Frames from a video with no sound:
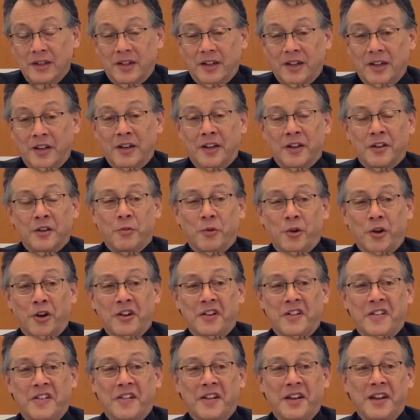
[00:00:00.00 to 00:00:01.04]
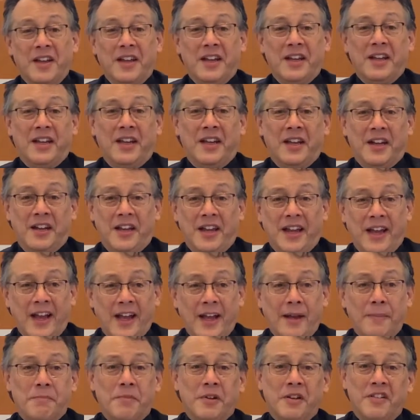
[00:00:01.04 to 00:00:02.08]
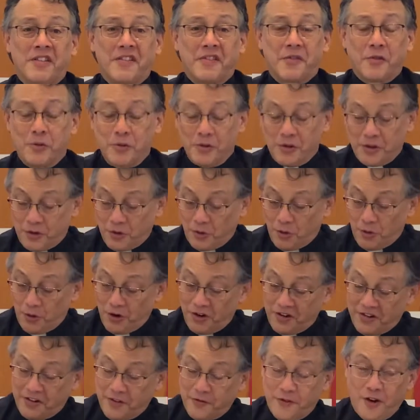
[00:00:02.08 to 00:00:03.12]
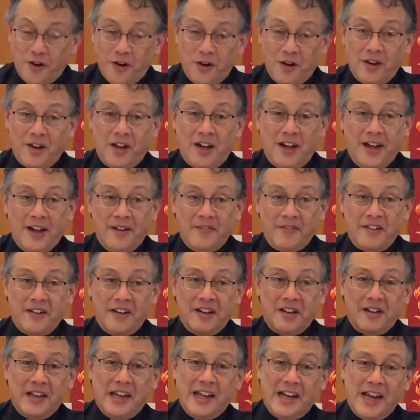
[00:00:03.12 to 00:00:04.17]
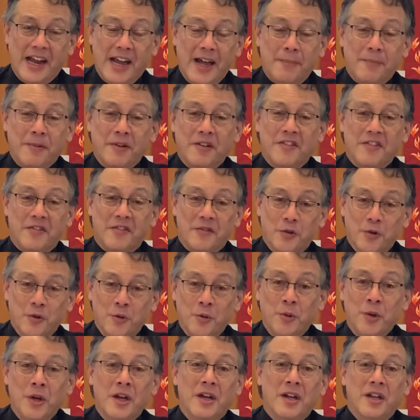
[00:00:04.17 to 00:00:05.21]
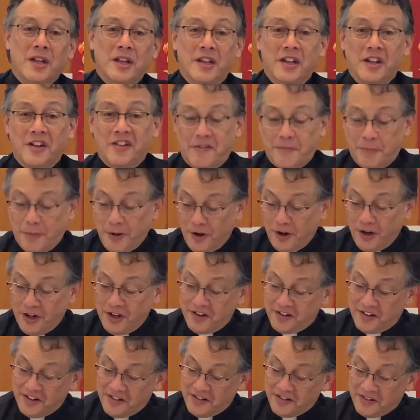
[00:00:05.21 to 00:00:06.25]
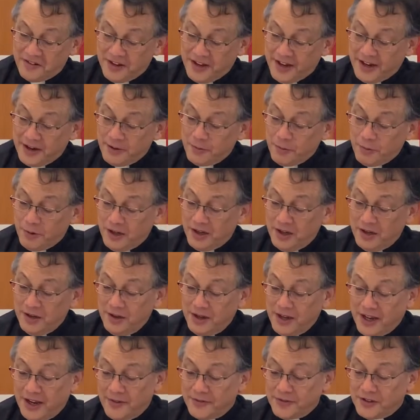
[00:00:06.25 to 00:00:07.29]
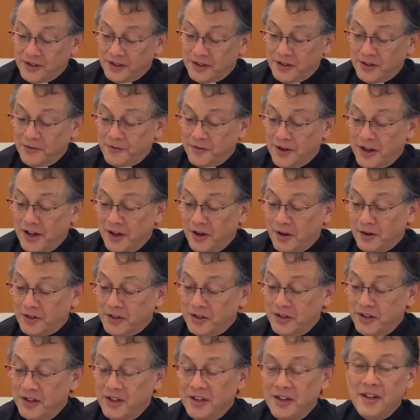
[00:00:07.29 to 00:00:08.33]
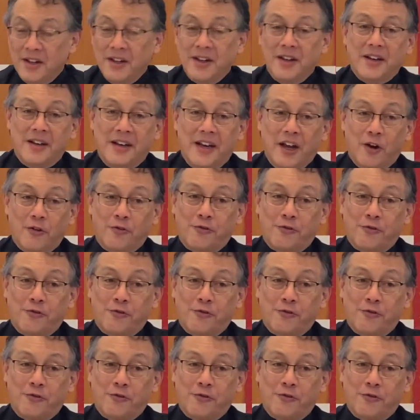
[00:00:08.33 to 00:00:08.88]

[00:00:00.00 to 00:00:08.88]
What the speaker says: In other words, it happens through the course of our lives. It happens through the experiences that we have to live out. Now,